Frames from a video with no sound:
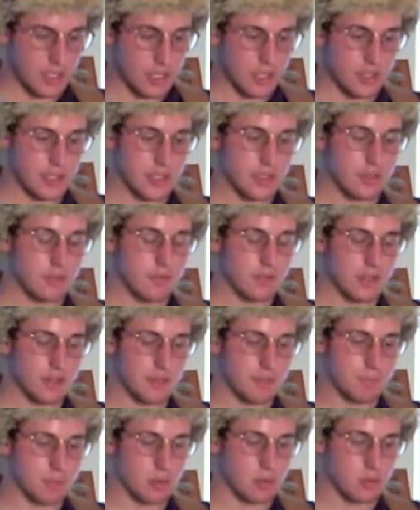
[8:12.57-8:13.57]
Another
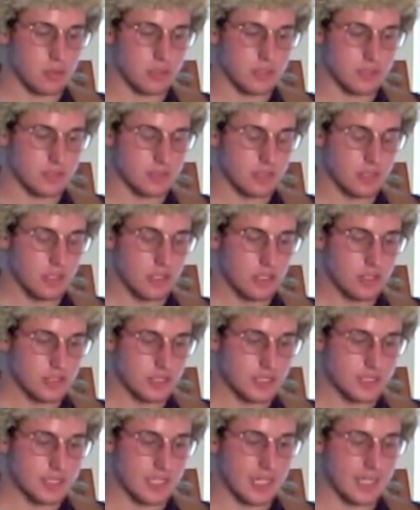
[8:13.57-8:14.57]
very important
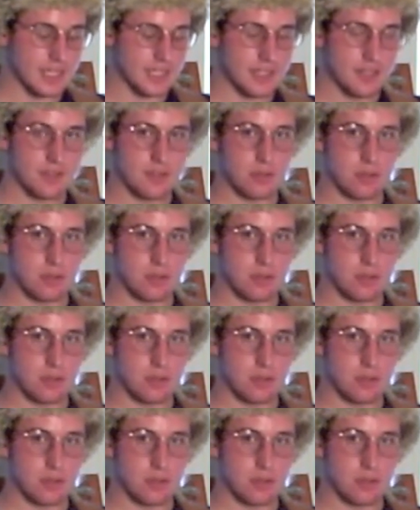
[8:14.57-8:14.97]
society